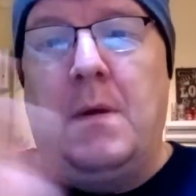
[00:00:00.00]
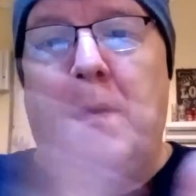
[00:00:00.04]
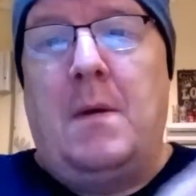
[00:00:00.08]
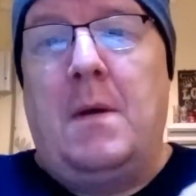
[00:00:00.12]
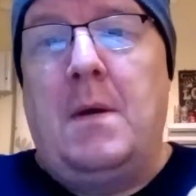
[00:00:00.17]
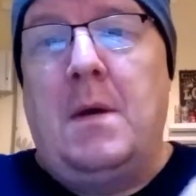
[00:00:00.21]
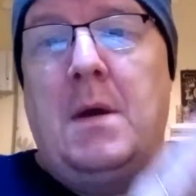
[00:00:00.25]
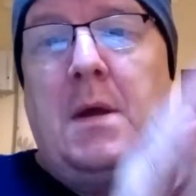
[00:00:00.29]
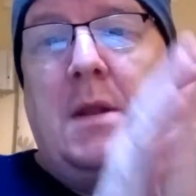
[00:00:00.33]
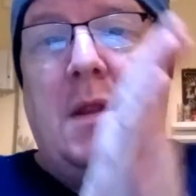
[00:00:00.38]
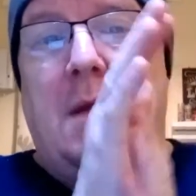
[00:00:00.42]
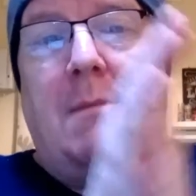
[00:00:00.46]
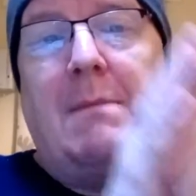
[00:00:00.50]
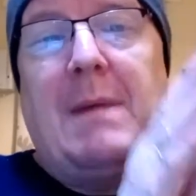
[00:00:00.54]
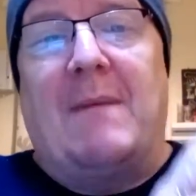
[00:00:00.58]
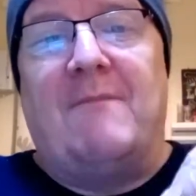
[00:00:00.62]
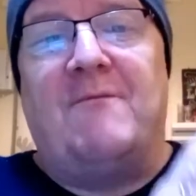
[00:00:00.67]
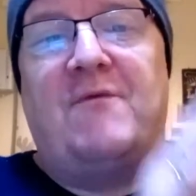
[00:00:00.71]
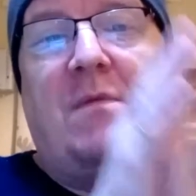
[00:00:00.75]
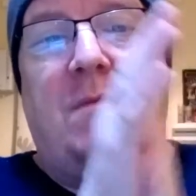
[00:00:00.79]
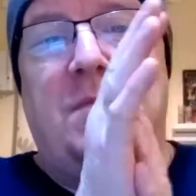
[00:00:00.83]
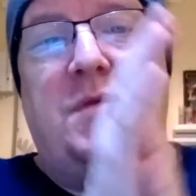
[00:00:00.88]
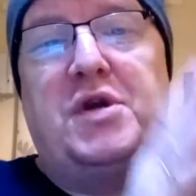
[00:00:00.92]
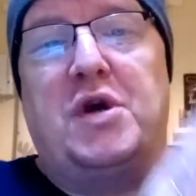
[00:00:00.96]
the man from
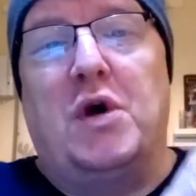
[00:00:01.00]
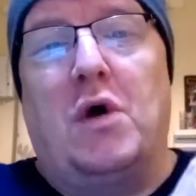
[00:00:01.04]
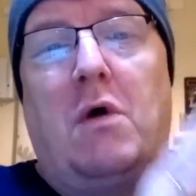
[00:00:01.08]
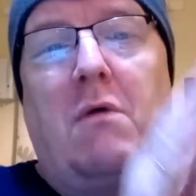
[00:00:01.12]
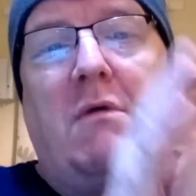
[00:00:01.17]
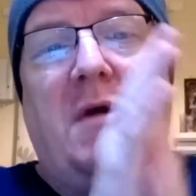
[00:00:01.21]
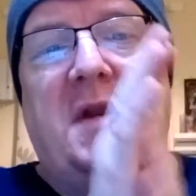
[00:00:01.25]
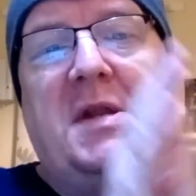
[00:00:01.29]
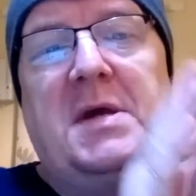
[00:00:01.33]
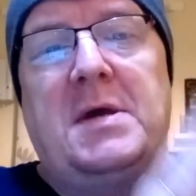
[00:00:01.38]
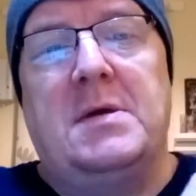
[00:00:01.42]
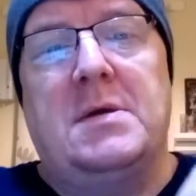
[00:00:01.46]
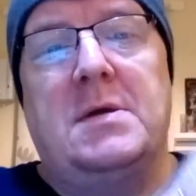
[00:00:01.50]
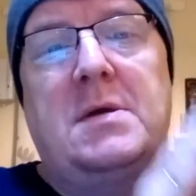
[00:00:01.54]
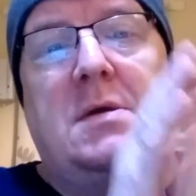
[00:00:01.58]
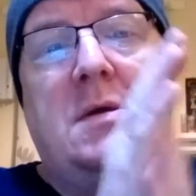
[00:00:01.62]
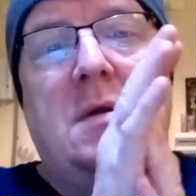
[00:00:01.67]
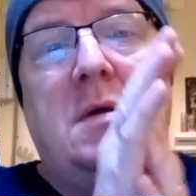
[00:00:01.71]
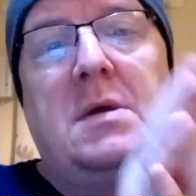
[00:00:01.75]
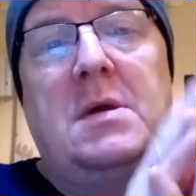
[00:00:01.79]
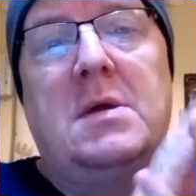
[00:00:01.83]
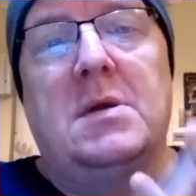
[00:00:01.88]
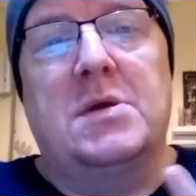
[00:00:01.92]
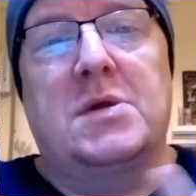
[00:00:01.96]

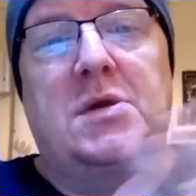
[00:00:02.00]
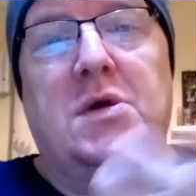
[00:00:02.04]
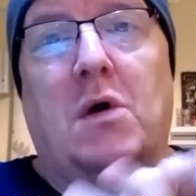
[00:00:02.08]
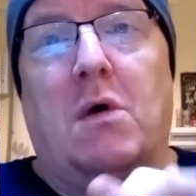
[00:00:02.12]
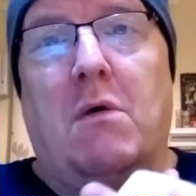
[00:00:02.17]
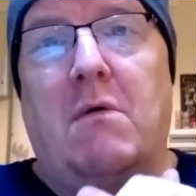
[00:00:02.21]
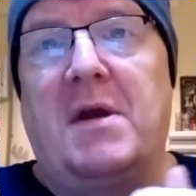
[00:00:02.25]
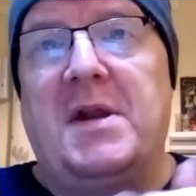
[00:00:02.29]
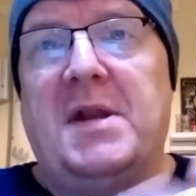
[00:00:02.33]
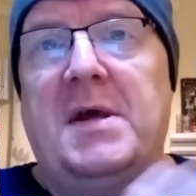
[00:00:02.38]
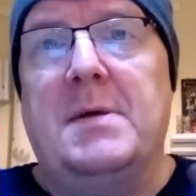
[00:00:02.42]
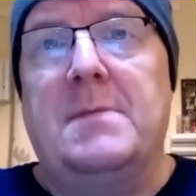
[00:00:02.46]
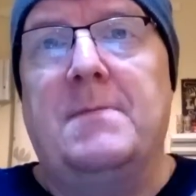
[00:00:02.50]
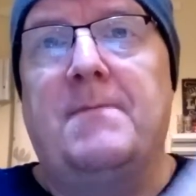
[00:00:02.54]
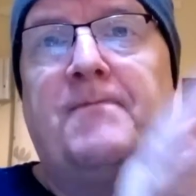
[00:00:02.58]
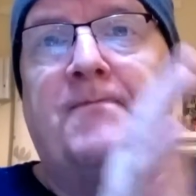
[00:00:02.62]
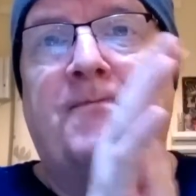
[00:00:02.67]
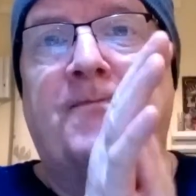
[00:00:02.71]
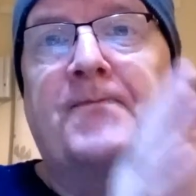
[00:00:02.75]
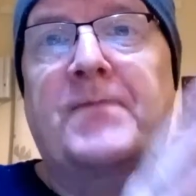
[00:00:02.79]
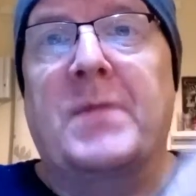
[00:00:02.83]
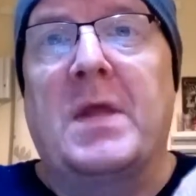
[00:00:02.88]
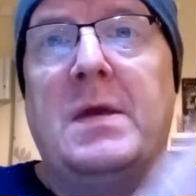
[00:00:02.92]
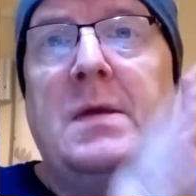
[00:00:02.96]
Chorid.
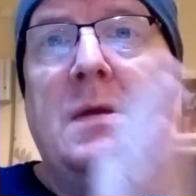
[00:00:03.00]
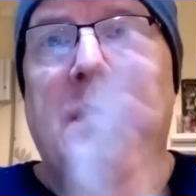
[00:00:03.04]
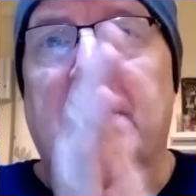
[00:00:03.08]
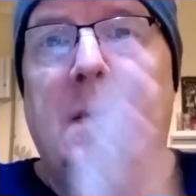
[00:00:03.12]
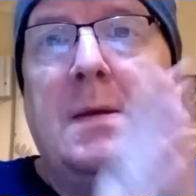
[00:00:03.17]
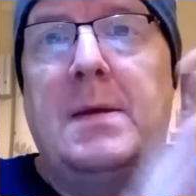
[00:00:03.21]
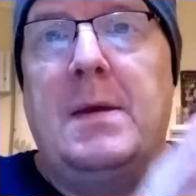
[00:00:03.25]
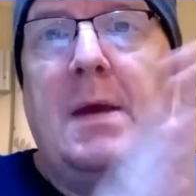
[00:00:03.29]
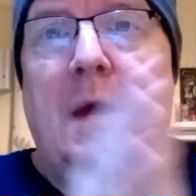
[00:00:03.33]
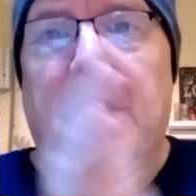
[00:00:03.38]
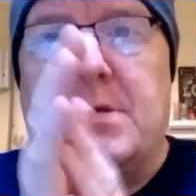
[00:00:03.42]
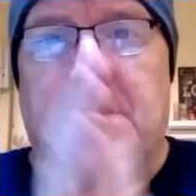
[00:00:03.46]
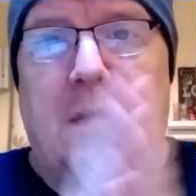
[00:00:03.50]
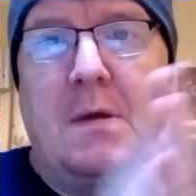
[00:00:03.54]
Yeah, so